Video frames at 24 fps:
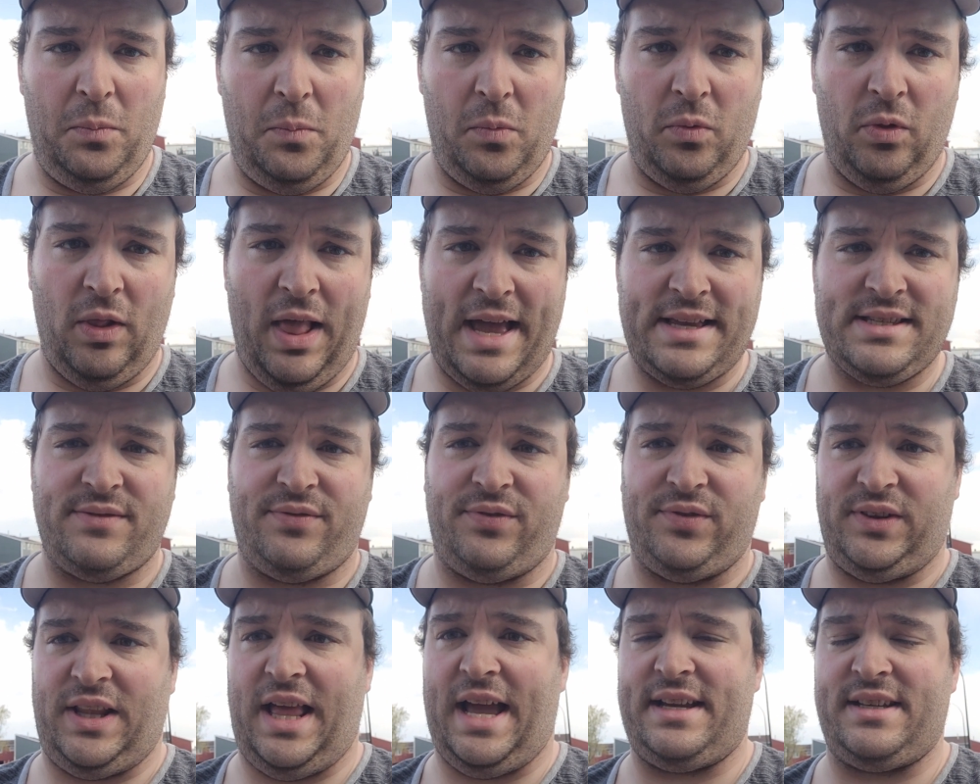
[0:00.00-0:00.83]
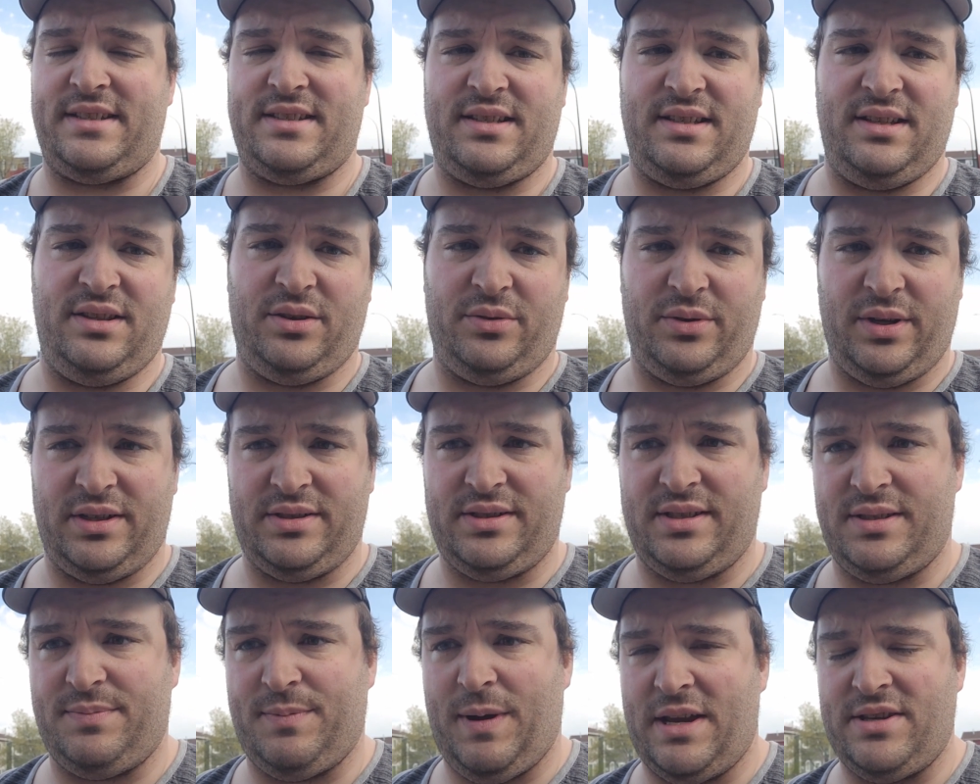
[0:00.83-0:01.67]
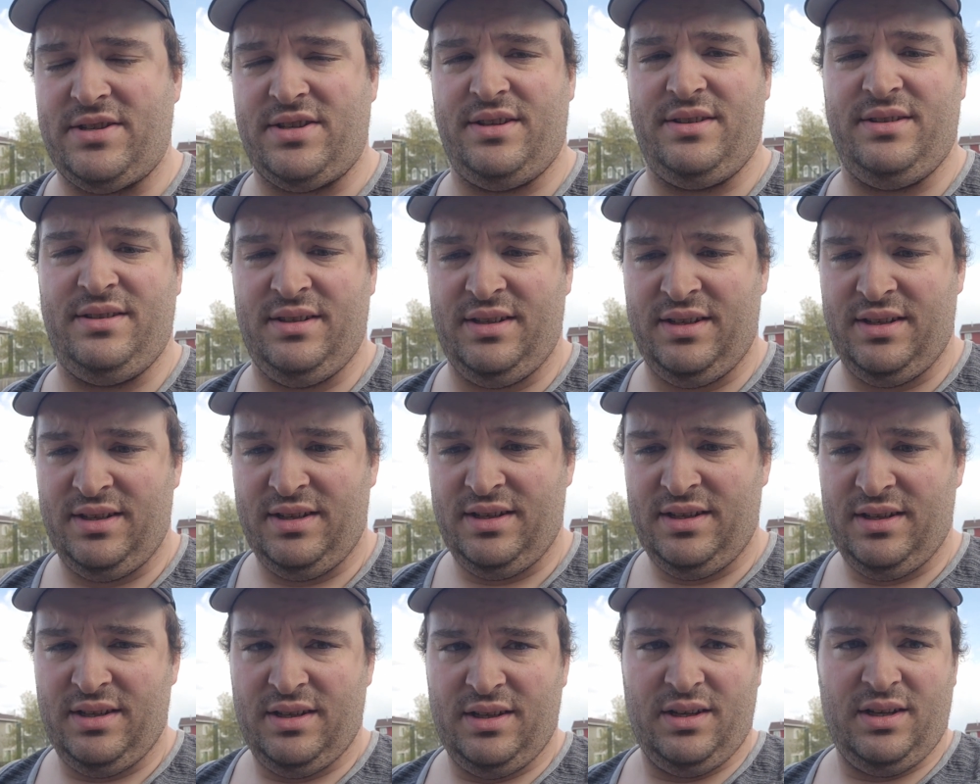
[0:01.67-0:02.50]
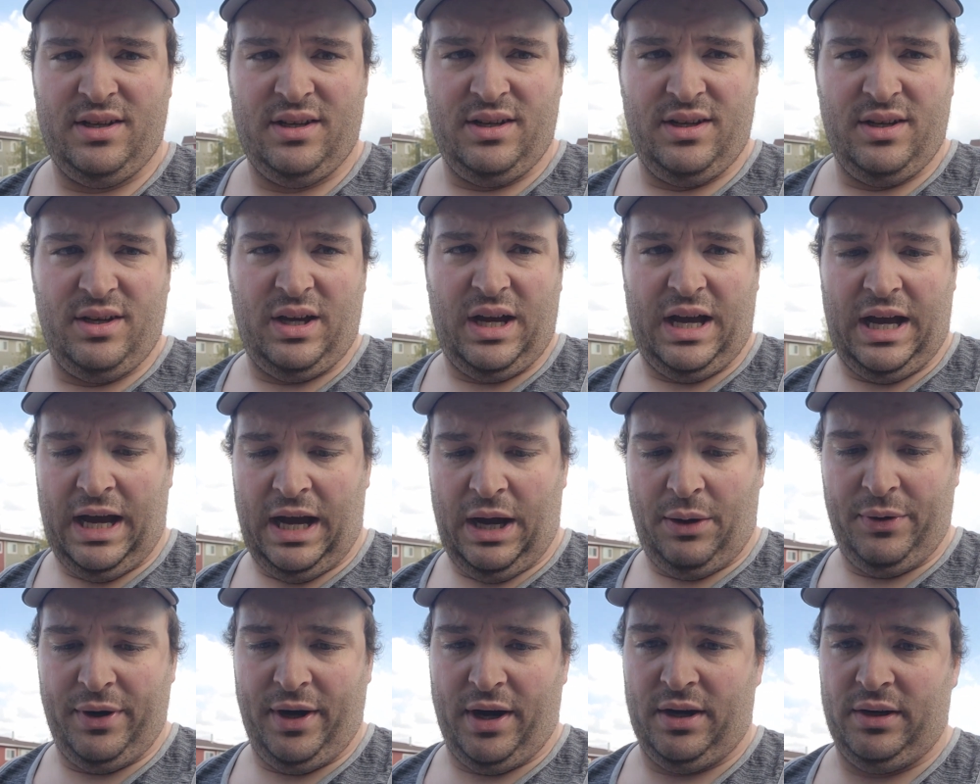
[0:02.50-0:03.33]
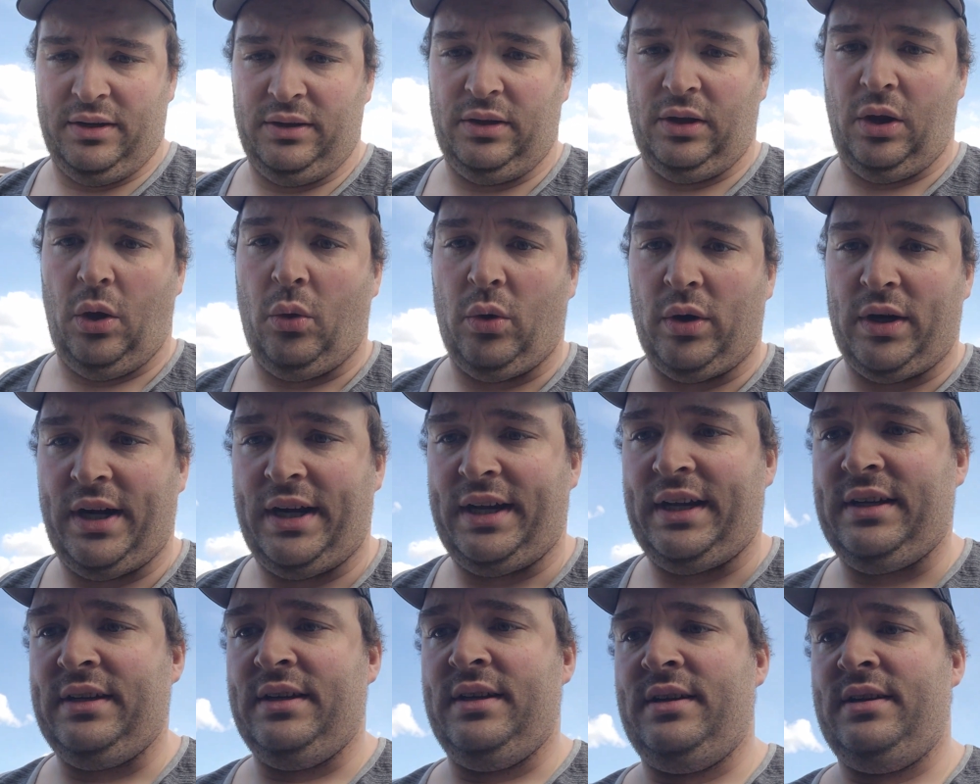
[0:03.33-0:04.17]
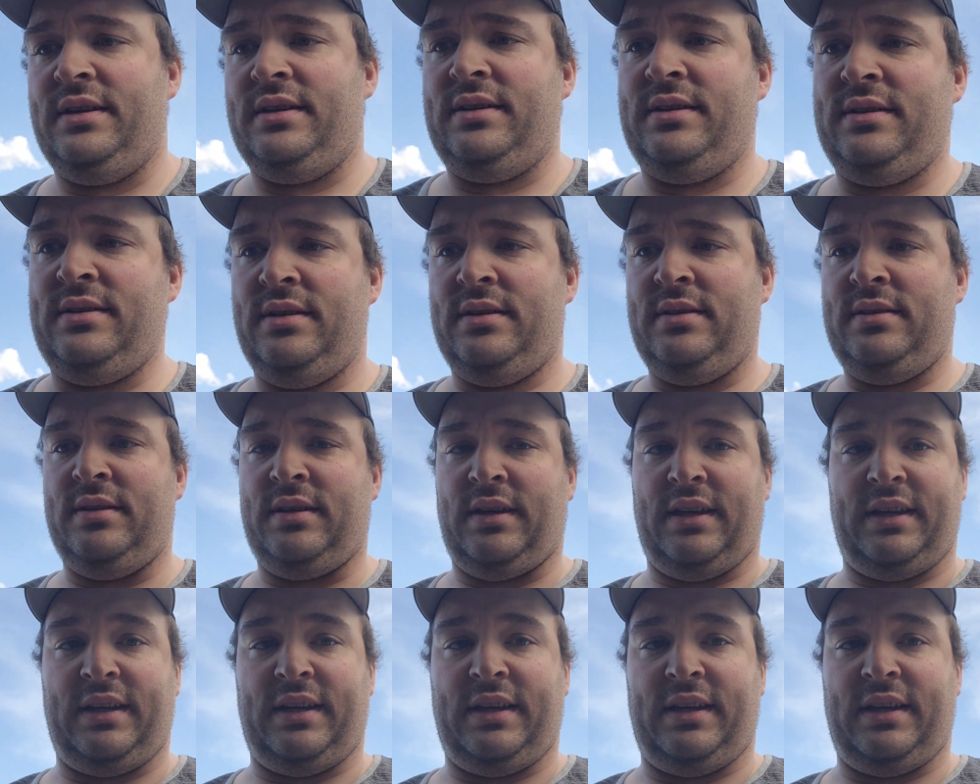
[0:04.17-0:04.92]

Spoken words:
less flex in the rear suspension. We are lowering, like I